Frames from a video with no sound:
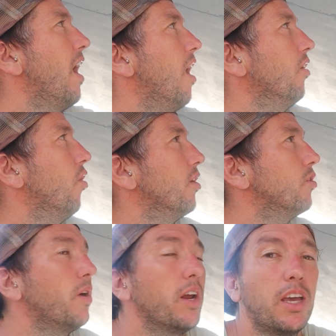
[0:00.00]
outline
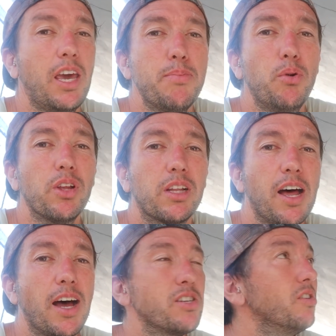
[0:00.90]
to where to keep all the
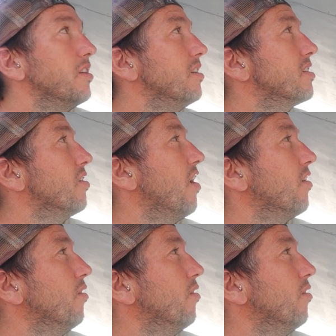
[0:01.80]
glass on the inside